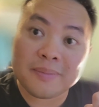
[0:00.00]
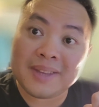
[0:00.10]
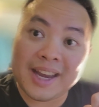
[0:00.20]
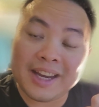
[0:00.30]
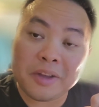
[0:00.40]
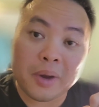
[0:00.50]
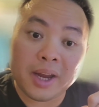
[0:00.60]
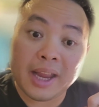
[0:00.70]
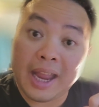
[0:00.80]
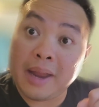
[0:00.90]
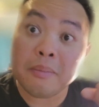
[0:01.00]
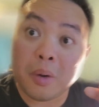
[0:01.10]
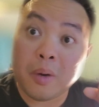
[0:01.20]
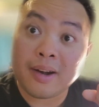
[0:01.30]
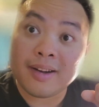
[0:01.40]
there anyway and
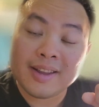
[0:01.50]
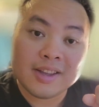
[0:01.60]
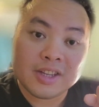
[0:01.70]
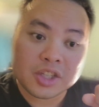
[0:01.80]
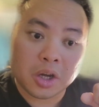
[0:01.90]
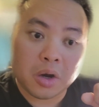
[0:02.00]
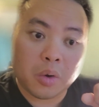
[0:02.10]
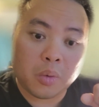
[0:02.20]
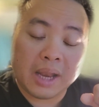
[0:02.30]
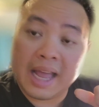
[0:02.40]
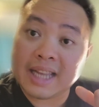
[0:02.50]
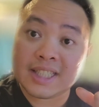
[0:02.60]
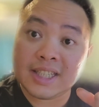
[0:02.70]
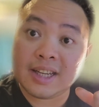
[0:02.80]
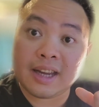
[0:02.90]
more. So
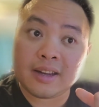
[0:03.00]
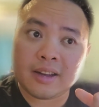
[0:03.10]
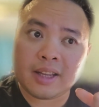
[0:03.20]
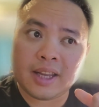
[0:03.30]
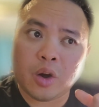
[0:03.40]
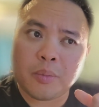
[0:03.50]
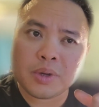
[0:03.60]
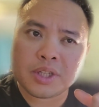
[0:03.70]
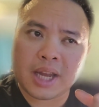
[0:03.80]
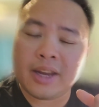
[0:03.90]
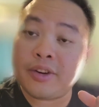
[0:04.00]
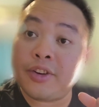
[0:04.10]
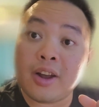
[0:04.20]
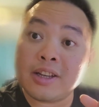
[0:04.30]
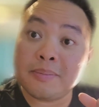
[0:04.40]
last year I got like almost
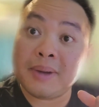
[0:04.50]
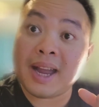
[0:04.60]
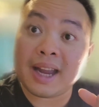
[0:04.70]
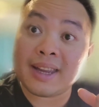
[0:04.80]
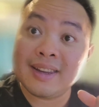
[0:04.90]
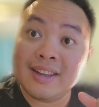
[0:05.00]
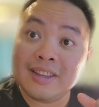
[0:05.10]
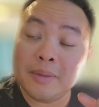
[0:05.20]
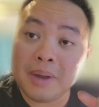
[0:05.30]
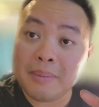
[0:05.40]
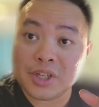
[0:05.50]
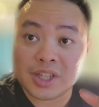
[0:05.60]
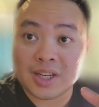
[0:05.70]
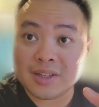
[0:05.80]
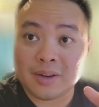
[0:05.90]
$800 back. The
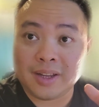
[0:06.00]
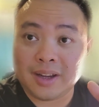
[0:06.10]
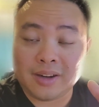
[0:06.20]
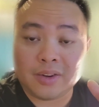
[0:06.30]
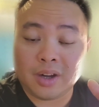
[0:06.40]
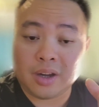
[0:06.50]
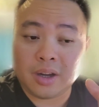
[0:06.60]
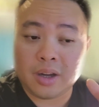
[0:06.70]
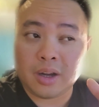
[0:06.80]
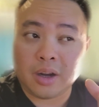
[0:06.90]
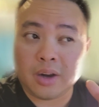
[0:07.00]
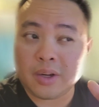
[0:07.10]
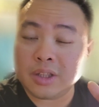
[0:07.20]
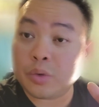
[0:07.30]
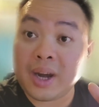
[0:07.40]
membership is only
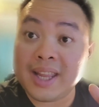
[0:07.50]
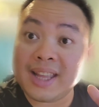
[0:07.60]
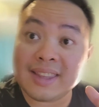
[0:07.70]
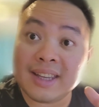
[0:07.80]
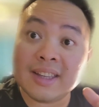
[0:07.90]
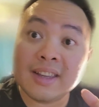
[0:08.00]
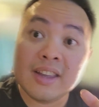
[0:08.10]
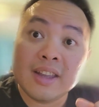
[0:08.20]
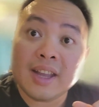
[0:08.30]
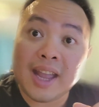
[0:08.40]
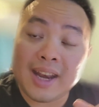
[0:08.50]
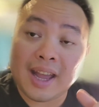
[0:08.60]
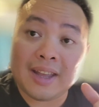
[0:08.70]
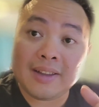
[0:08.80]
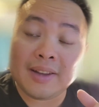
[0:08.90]
120, I think, and
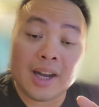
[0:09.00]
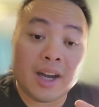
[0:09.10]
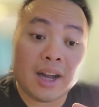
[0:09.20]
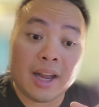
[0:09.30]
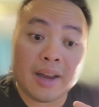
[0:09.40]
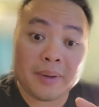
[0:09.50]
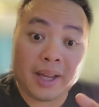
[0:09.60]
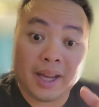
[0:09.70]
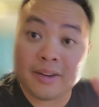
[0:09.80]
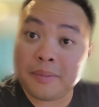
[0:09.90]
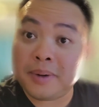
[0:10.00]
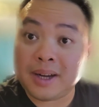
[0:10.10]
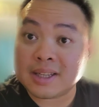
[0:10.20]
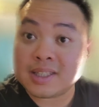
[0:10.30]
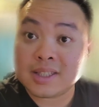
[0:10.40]
I have like
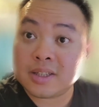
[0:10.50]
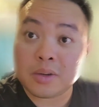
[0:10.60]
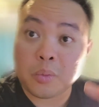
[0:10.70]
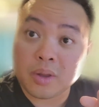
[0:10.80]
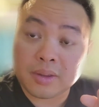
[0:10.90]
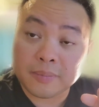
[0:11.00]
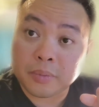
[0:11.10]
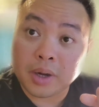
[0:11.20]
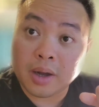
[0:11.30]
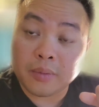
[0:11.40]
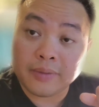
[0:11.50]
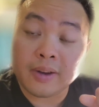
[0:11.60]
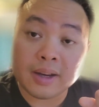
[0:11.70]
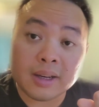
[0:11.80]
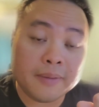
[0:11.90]
$800 worth of refund,